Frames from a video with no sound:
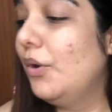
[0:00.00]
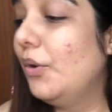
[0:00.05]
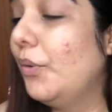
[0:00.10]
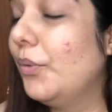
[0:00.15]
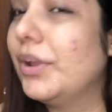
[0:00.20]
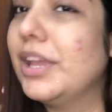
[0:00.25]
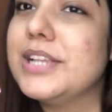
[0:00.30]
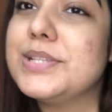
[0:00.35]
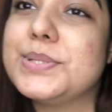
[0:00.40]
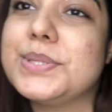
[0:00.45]

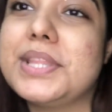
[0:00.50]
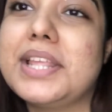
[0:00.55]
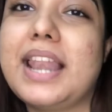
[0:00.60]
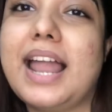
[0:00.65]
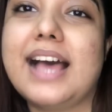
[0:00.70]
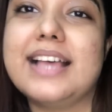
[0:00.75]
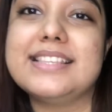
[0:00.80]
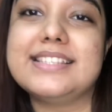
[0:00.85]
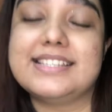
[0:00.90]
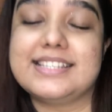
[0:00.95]
Okay, so the
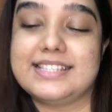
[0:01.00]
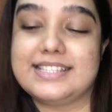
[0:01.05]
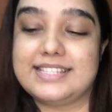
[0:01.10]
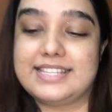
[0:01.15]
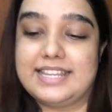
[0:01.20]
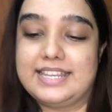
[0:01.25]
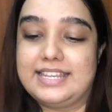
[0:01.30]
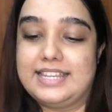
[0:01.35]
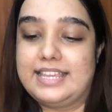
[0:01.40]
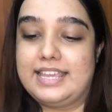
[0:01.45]
last
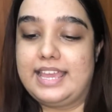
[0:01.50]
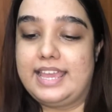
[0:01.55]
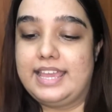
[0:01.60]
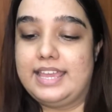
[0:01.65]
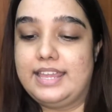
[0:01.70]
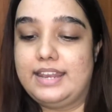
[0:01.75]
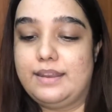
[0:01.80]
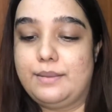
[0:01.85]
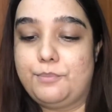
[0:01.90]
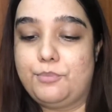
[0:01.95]

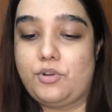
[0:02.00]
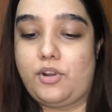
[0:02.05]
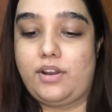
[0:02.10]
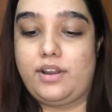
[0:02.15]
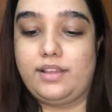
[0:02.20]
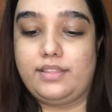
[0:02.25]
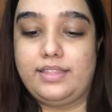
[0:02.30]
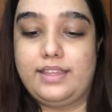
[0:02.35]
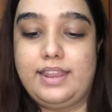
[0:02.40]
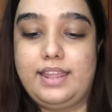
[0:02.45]
skincare
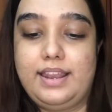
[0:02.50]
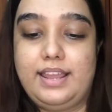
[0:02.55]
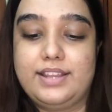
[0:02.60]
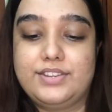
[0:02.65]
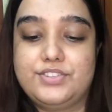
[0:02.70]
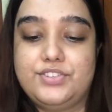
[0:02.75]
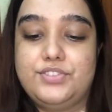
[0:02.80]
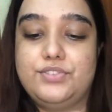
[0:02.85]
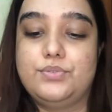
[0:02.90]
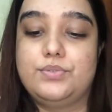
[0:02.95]
product that I
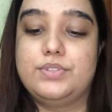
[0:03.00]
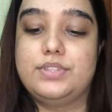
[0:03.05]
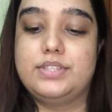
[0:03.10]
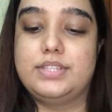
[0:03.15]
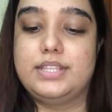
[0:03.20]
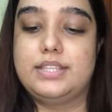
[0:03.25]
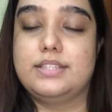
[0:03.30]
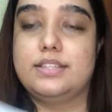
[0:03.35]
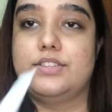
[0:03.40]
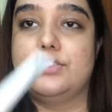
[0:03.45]
like to use
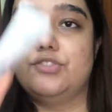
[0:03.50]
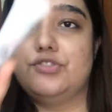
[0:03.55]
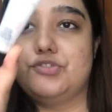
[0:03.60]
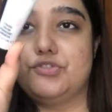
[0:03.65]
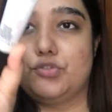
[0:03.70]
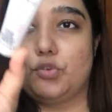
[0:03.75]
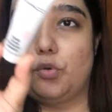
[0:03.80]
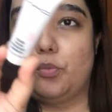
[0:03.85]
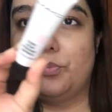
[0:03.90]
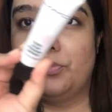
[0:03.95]
is a
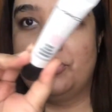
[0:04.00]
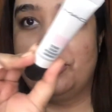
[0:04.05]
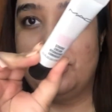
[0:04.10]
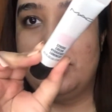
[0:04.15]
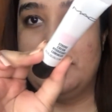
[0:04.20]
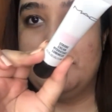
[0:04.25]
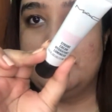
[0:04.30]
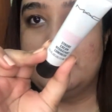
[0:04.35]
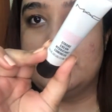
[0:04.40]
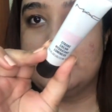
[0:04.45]
strobe
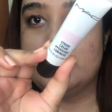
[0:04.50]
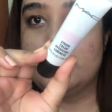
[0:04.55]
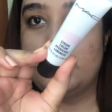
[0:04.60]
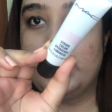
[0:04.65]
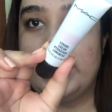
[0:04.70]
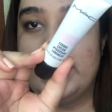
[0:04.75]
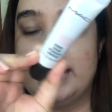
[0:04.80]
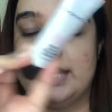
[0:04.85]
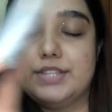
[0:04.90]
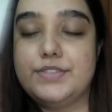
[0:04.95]
cream. This
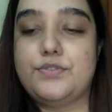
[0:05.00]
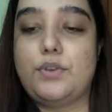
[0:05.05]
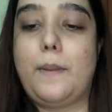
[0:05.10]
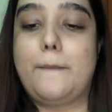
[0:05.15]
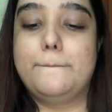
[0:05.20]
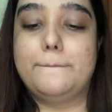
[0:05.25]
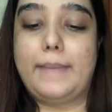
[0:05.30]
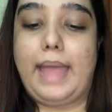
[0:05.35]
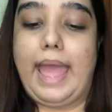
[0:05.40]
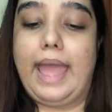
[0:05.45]
one is
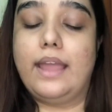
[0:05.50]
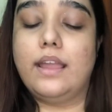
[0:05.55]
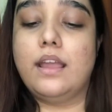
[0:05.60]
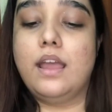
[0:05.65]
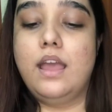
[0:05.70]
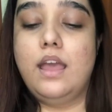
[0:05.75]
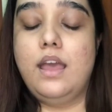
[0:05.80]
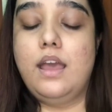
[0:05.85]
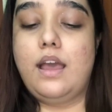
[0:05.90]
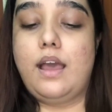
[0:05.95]
from MAC,
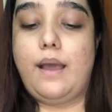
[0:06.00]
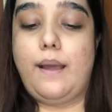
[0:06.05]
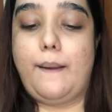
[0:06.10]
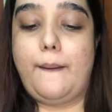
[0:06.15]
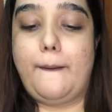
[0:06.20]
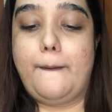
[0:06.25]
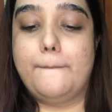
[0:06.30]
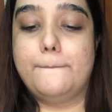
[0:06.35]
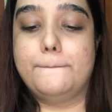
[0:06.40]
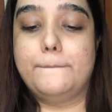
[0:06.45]

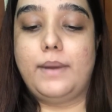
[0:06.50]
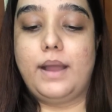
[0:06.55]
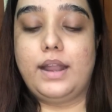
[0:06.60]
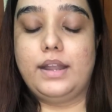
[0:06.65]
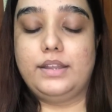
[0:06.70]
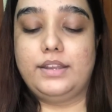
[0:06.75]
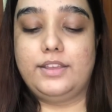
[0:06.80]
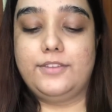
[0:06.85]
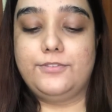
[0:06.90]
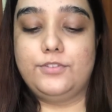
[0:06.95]

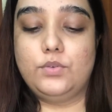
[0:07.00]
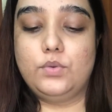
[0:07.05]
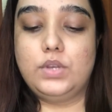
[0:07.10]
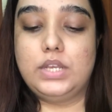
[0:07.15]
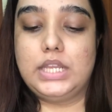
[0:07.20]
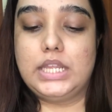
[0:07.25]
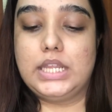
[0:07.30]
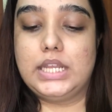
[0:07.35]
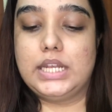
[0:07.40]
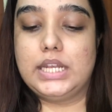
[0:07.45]
but if you
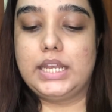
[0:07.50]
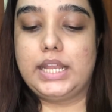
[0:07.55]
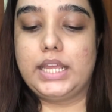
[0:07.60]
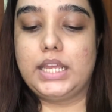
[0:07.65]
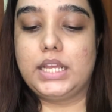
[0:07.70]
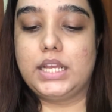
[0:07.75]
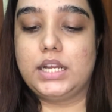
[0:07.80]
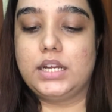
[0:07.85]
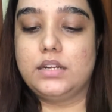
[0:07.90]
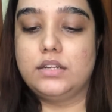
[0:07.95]
need
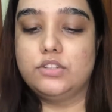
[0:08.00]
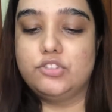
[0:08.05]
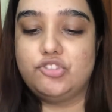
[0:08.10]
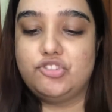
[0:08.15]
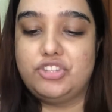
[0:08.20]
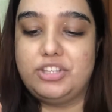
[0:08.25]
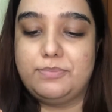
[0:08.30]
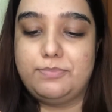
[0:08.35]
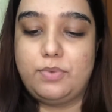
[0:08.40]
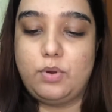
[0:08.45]
like a
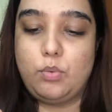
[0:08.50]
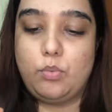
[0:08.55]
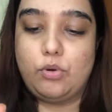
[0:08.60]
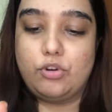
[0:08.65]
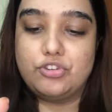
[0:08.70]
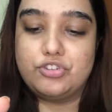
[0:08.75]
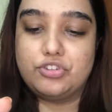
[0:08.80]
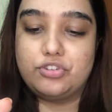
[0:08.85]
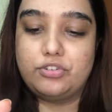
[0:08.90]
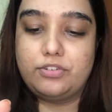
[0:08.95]
cheaper
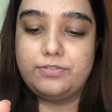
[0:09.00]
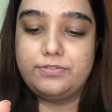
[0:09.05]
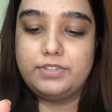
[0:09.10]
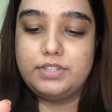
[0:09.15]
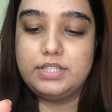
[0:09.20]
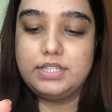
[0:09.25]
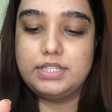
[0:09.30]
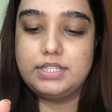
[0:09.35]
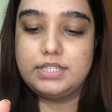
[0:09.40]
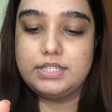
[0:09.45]
version of
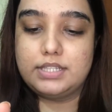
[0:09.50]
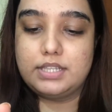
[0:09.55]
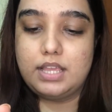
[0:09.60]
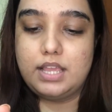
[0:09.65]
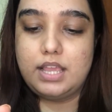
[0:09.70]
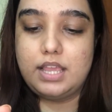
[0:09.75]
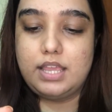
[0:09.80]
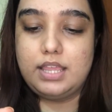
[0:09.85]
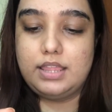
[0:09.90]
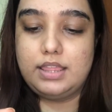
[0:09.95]
this,
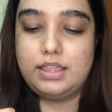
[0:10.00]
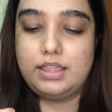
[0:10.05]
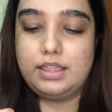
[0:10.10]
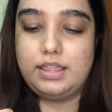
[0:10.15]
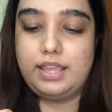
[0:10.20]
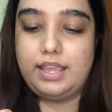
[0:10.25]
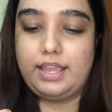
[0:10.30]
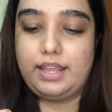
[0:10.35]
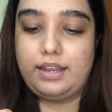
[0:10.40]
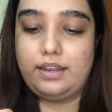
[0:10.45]

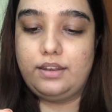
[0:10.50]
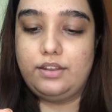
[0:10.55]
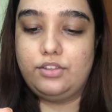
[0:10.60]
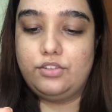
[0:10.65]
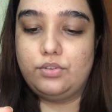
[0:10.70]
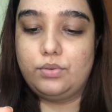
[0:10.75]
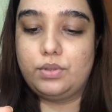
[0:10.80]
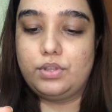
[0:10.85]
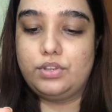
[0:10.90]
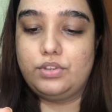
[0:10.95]
then
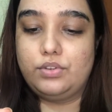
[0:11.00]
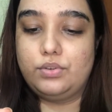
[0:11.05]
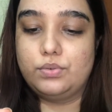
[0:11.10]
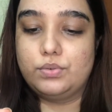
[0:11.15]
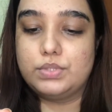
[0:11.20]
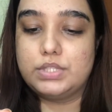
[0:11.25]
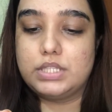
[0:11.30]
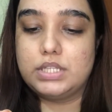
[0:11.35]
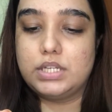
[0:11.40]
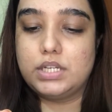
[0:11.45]
you can
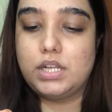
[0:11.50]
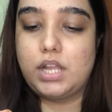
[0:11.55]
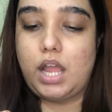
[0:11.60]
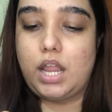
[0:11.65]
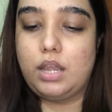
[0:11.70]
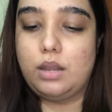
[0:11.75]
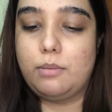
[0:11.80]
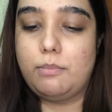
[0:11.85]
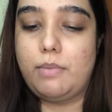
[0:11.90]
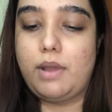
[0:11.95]
use the
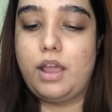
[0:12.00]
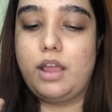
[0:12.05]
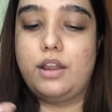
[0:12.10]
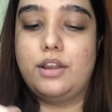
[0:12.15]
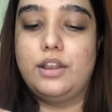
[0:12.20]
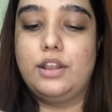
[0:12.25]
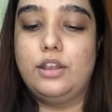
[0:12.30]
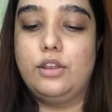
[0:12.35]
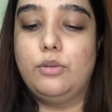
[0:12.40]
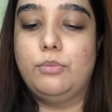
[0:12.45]
Color Bar
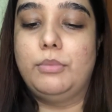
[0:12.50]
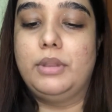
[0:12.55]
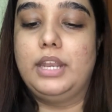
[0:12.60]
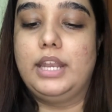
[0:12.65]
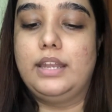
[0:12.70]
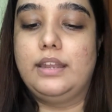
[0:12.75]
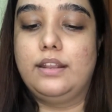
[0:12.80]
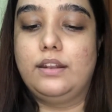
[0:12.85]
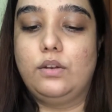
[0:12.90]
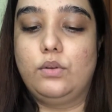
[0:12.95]

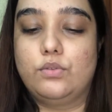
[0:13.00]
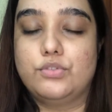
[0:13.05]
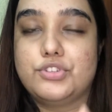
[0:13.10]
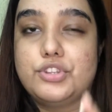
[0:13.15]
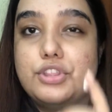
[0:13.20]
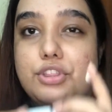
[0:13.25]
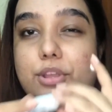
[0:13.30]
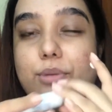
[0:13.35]
Illuminating Lotion.